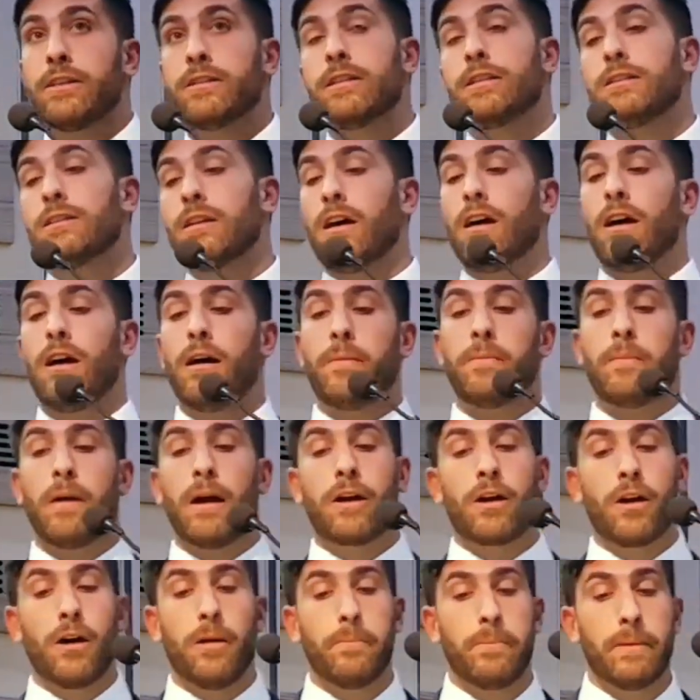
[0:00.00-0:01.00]
This is a,
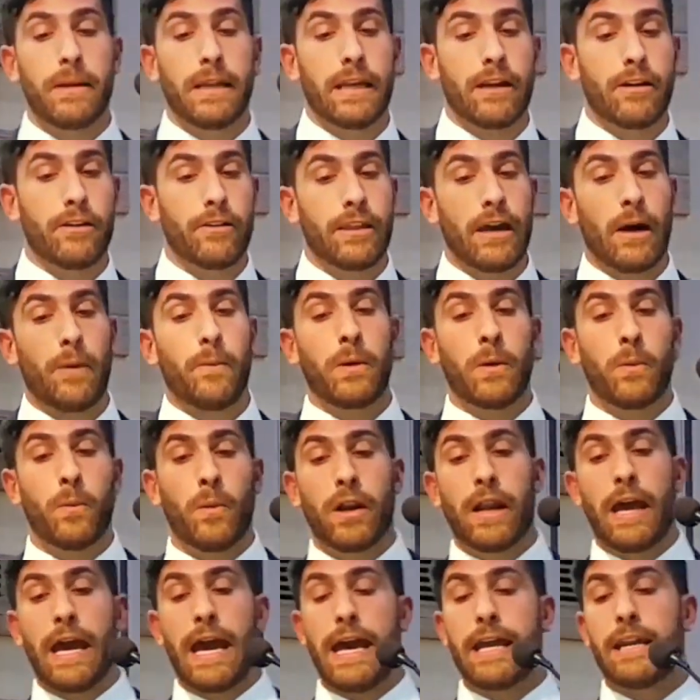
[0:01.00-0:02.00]
a company here that
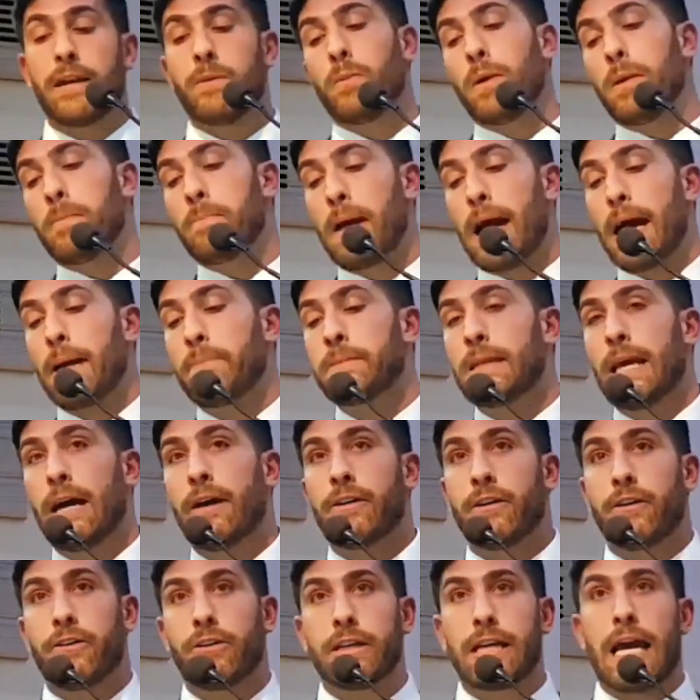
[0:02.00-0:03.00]
we went ahead and we mapped
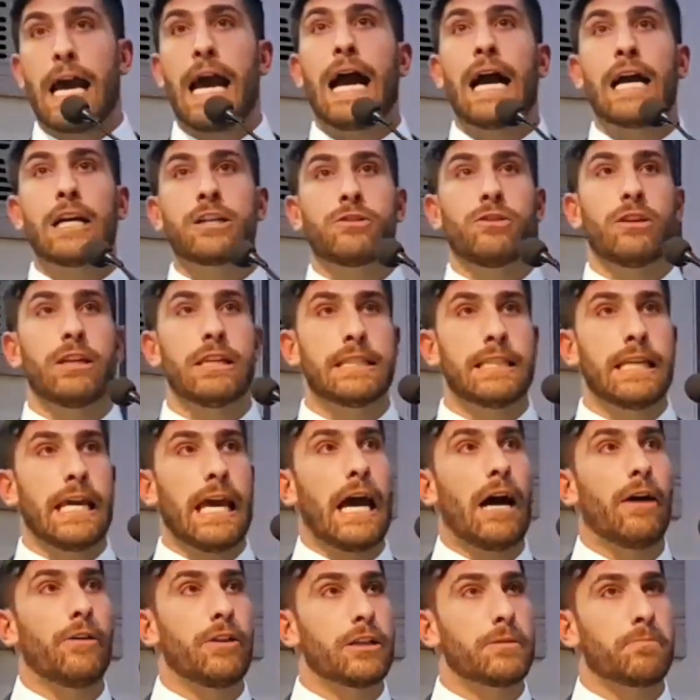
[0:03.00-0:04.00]
out here to actually
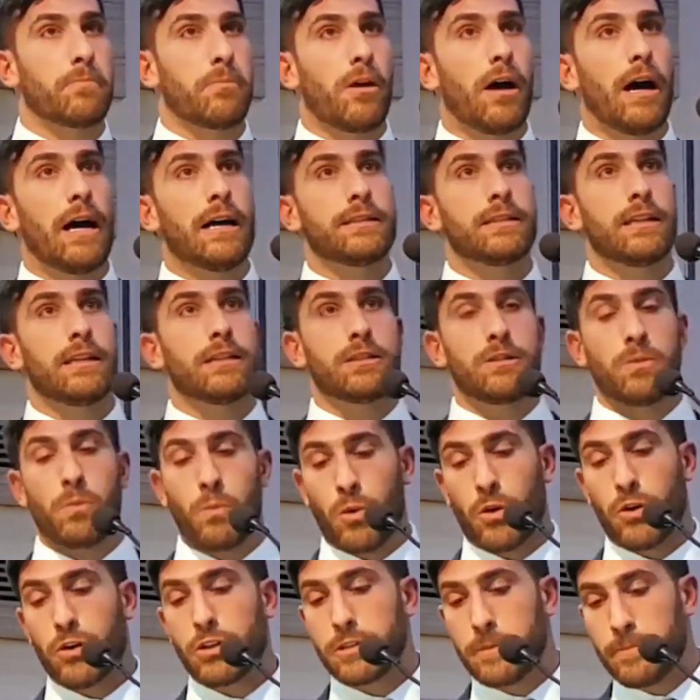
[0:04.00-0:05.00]
see how this
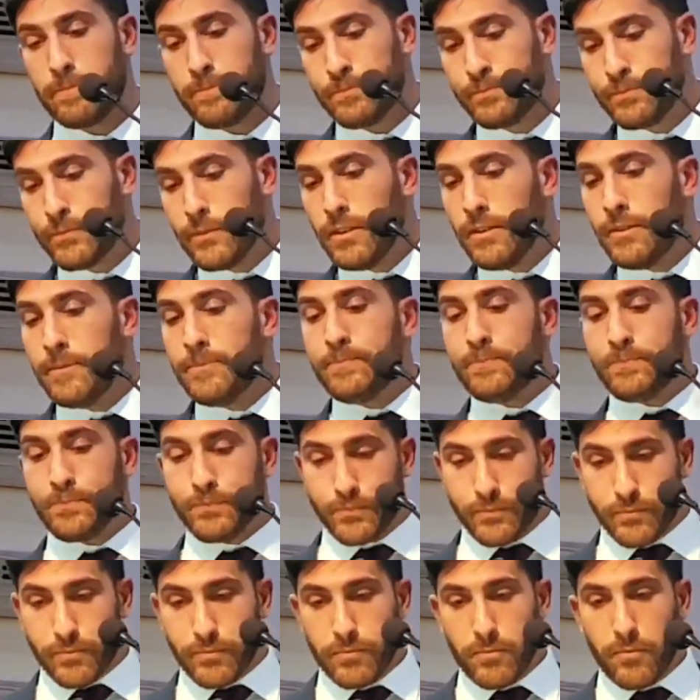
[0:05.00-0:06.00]
process works.
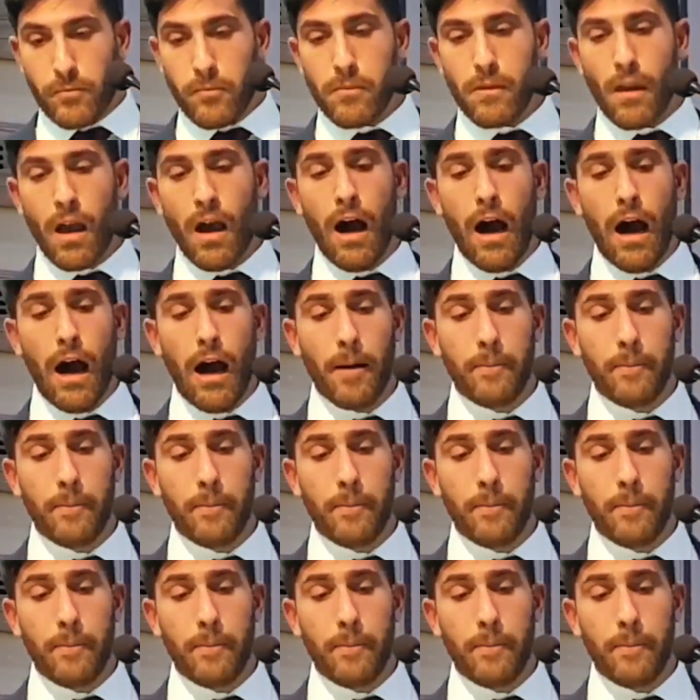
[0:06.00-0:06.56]
Mm-hmm.